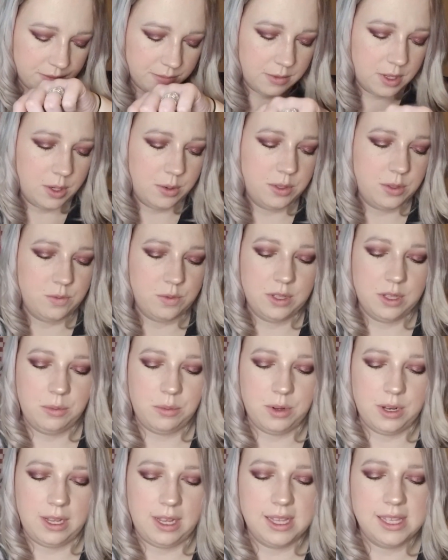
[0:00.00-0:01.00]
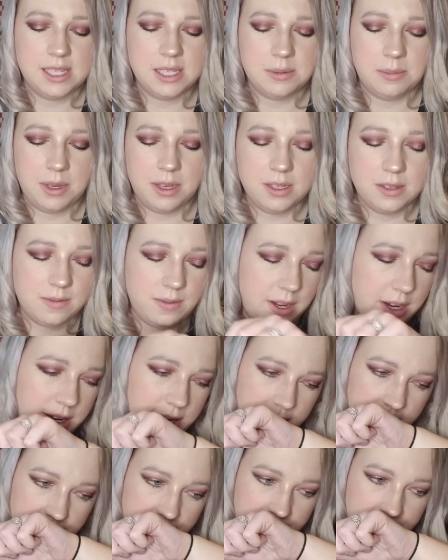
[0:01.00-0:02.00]
It was really pretty. It smells
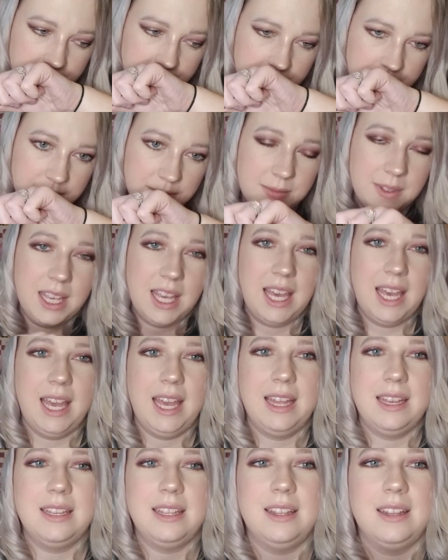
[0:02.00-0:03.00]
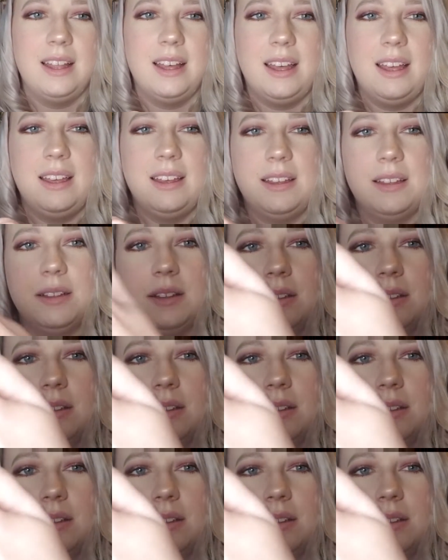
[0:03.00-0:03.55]
very candy-like.